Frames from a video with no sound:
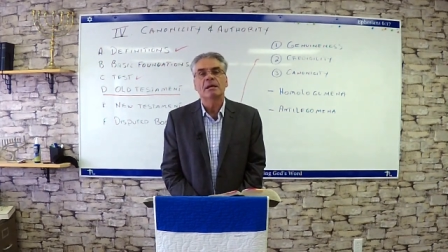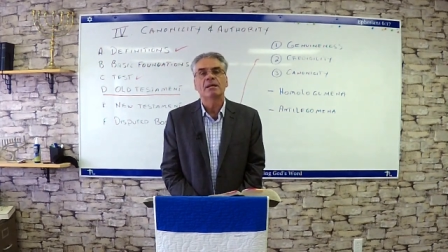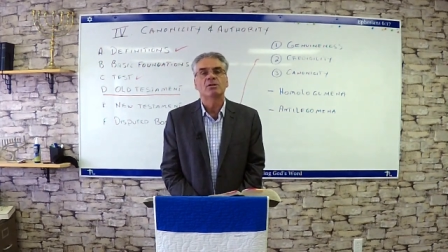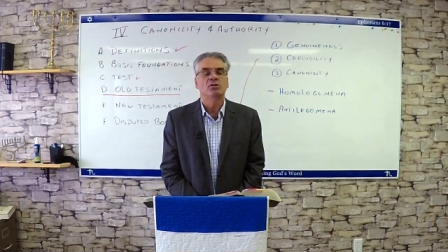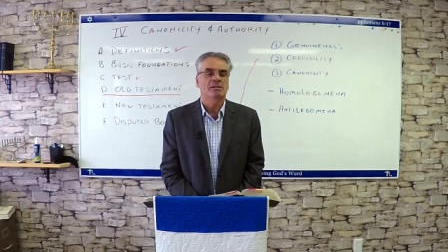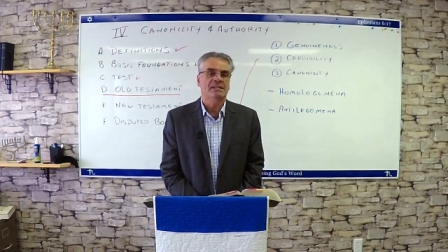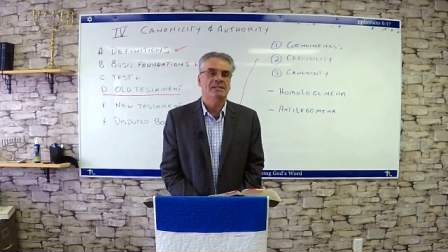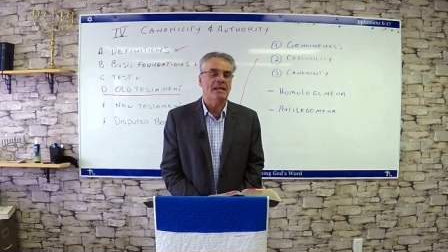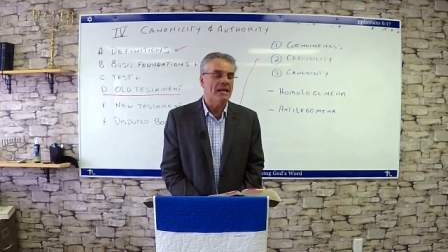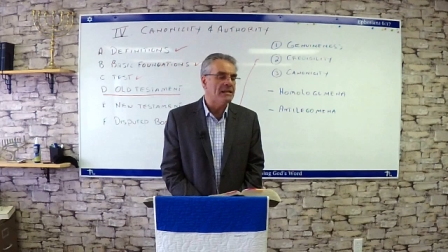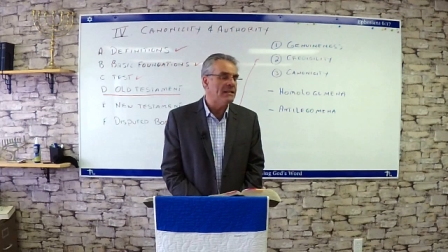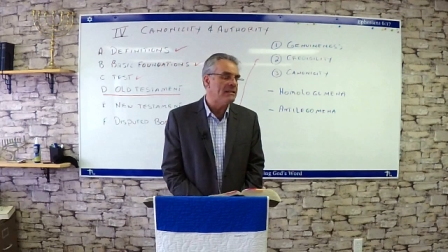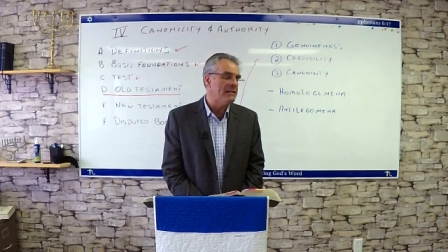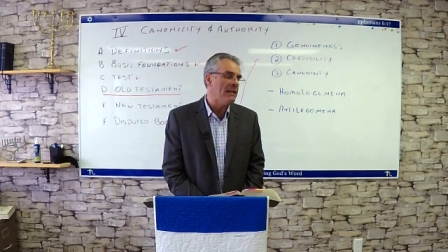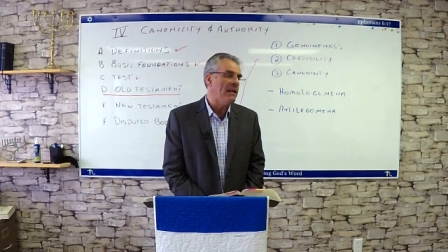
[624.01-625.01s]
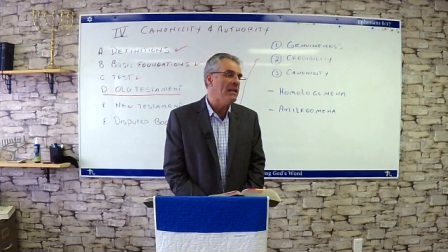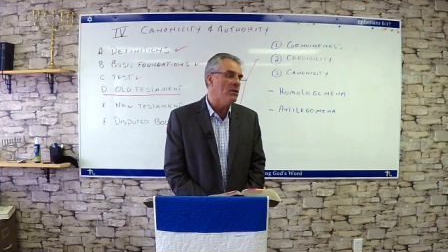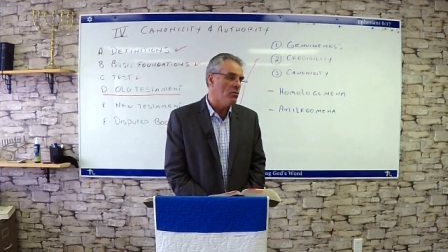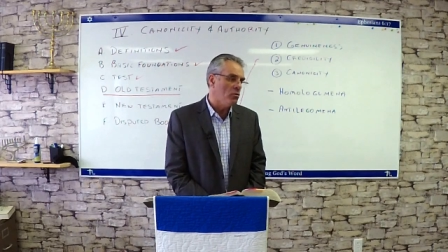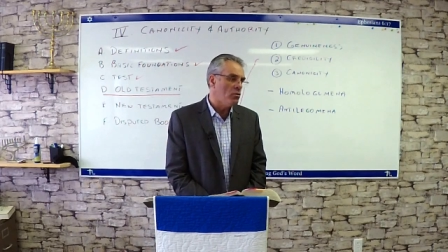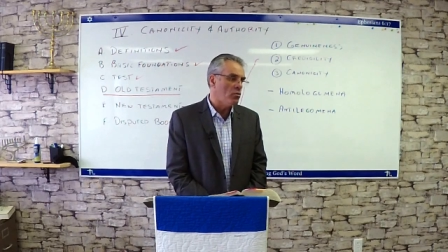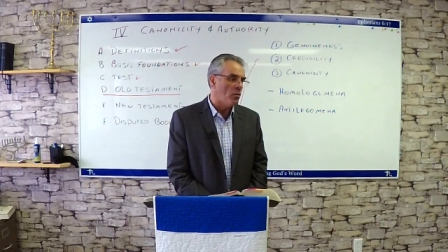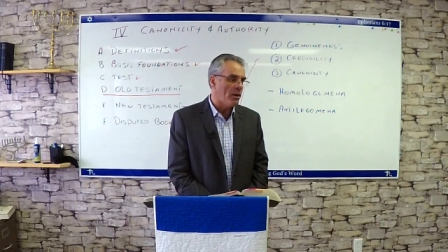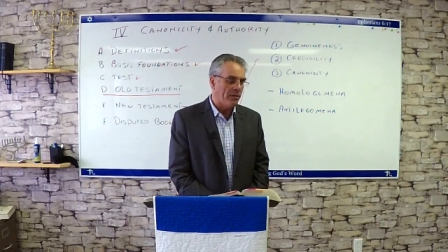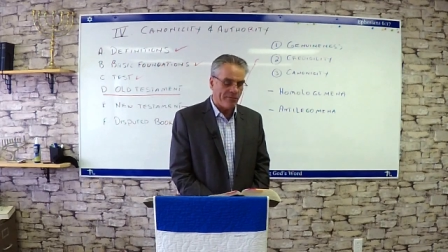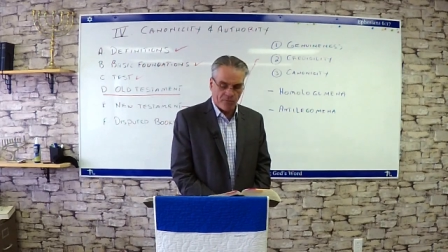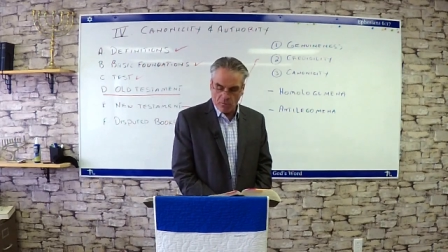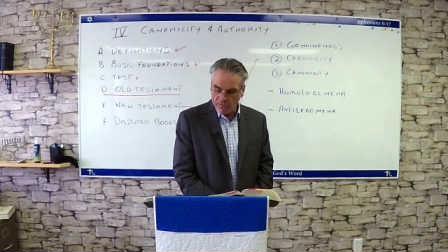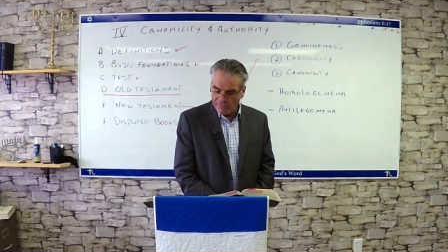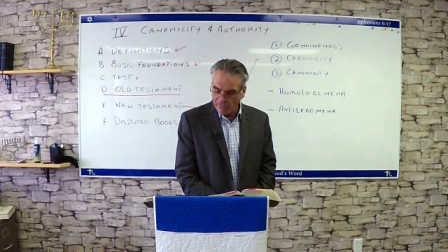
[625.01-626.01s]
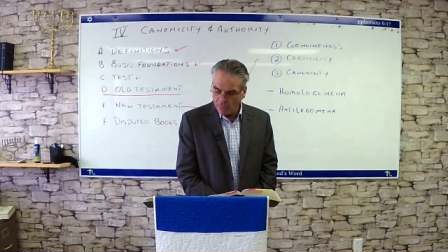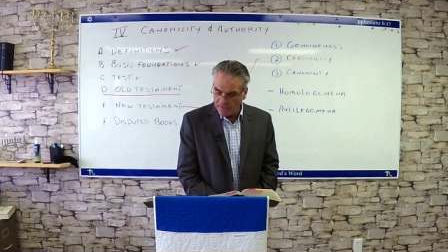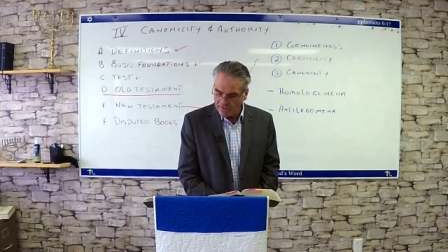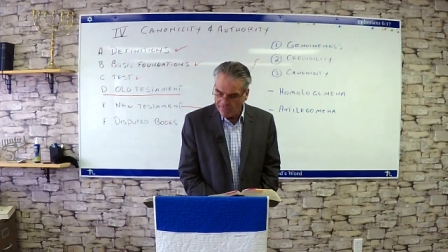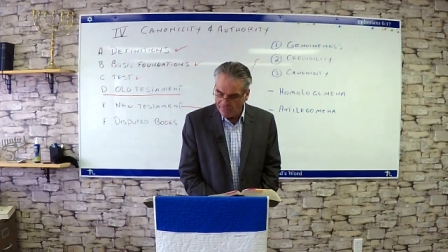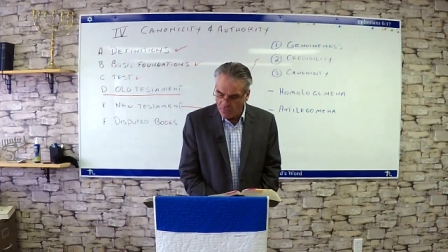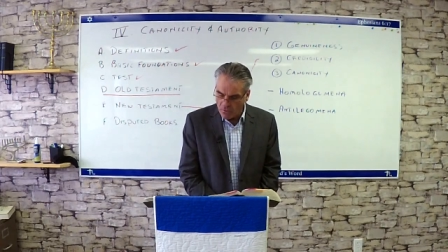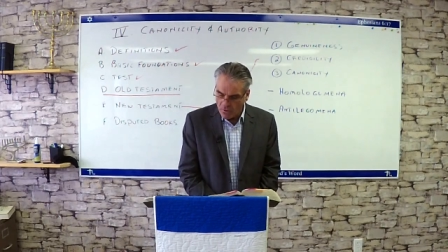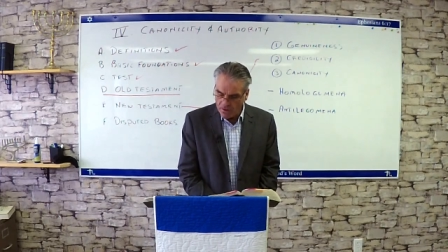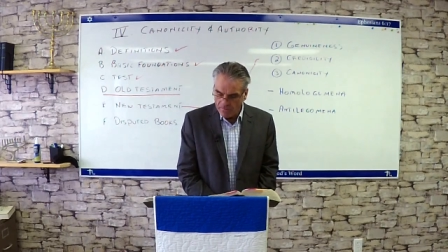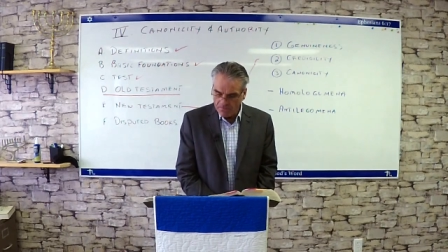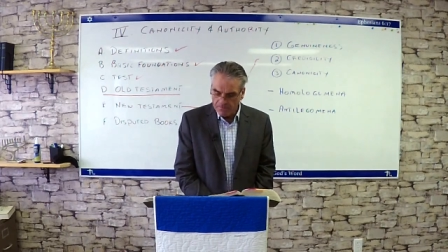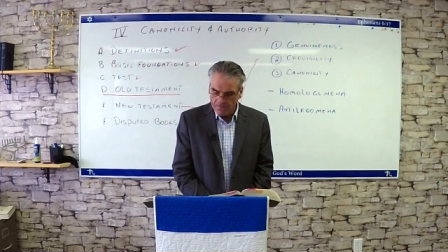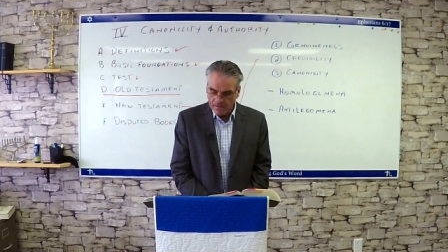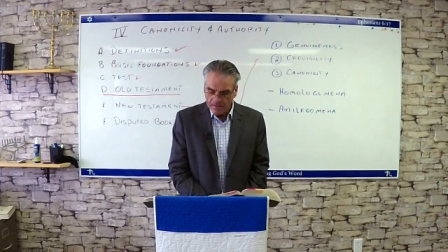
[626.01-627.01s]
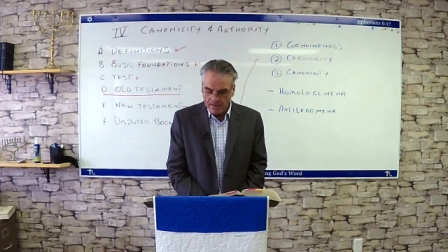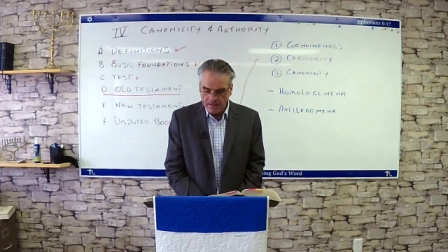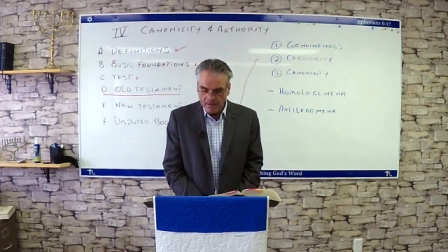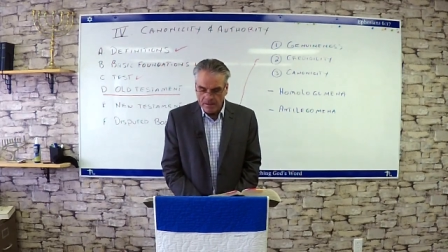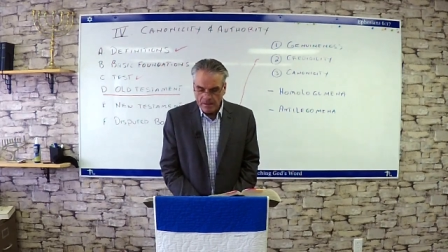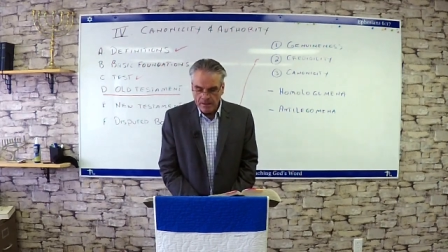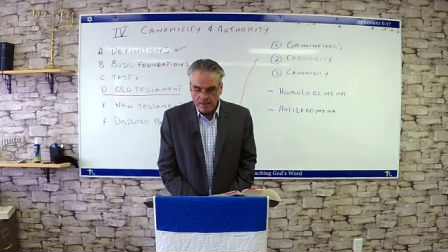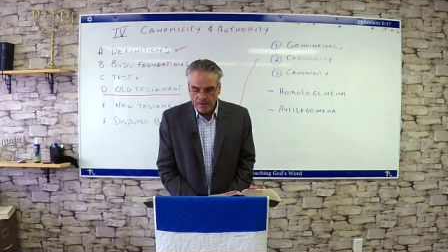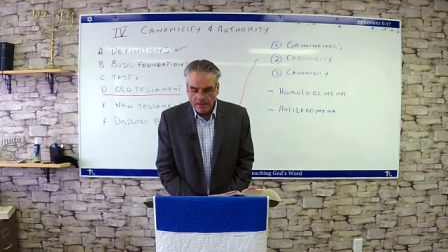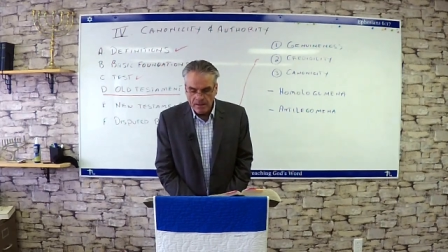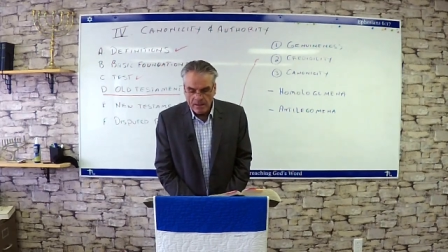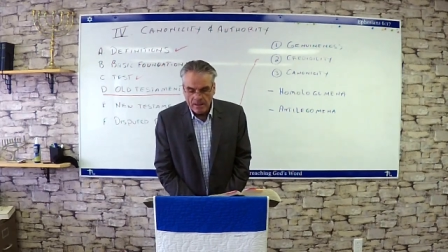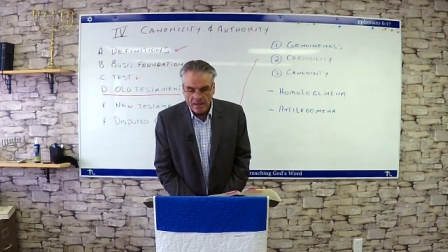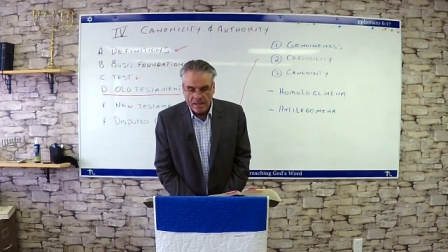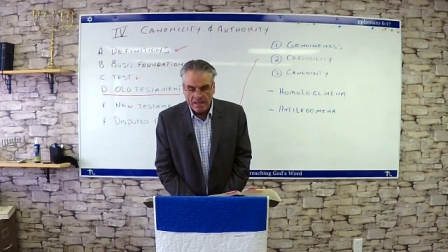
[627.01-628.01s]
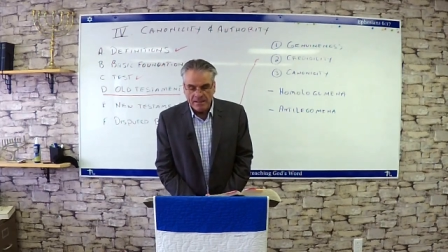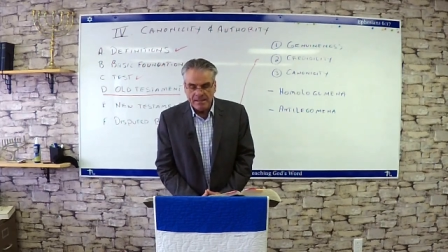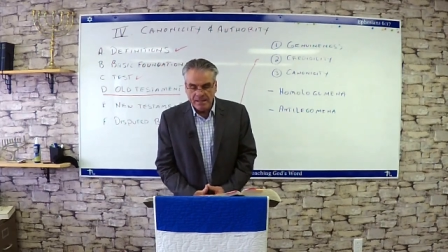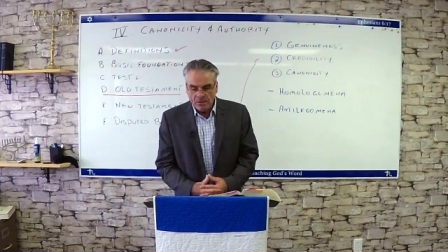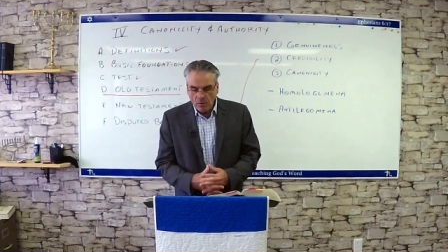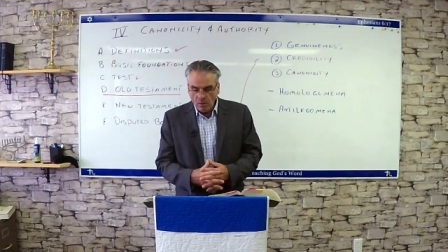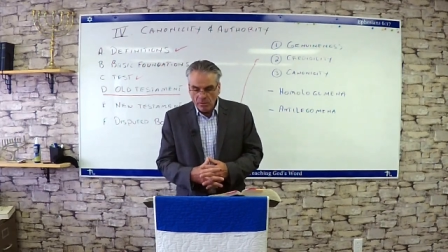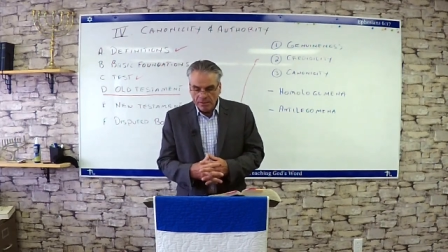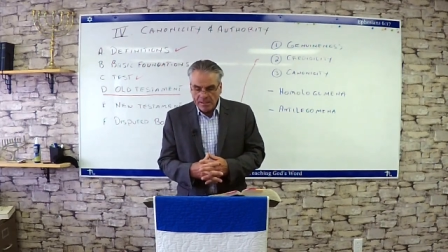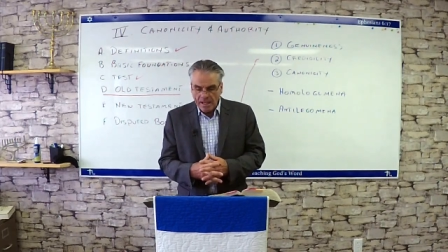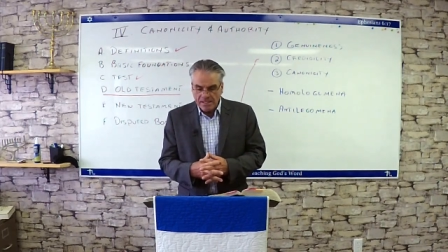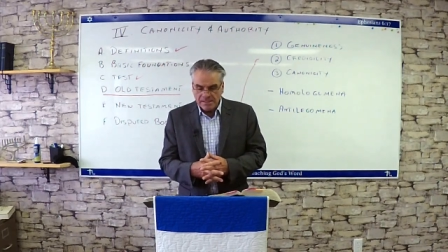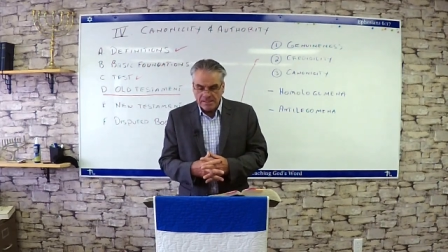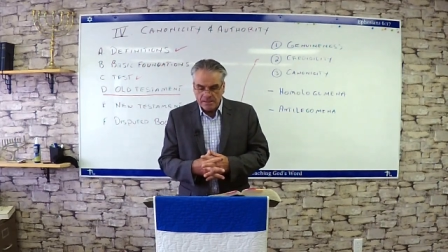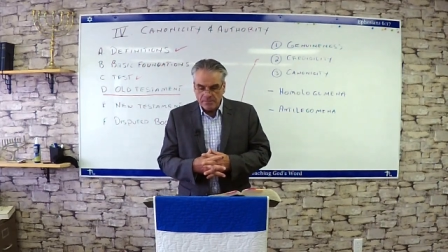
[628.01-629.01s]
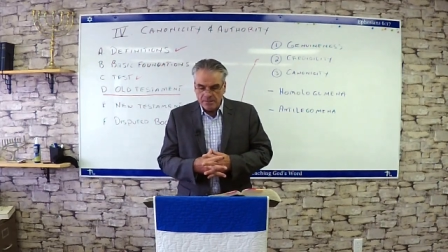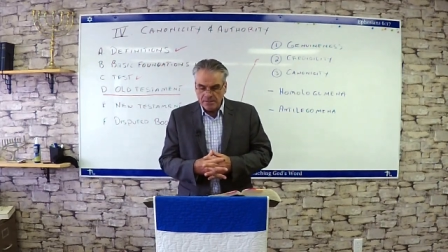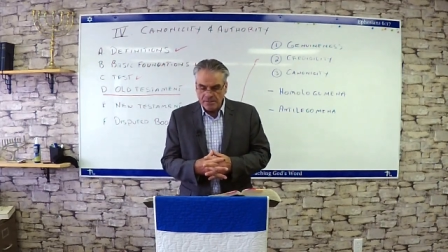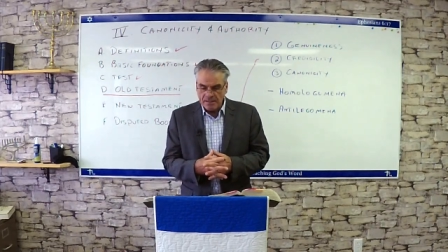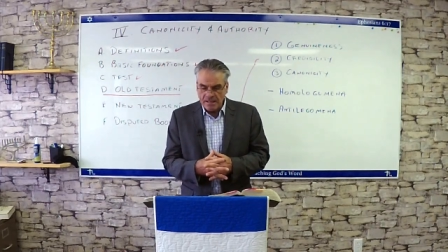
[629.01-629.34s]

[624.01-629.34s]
I just said it in Luke 24 44. And the Old Testament